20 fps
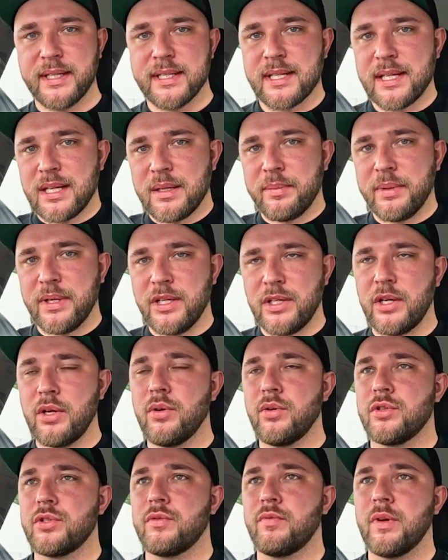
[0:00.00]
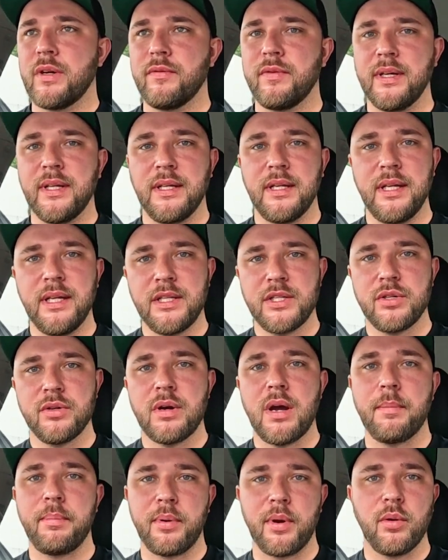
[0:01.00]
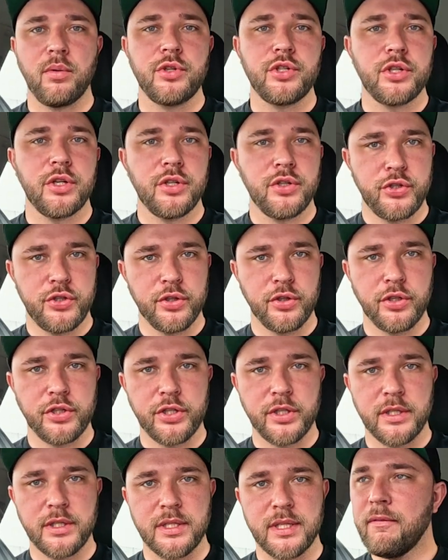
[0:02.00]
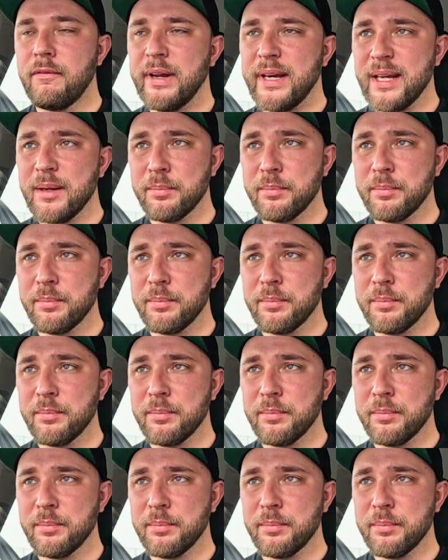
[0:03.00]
it's going to be used when we need to approach junctions. Very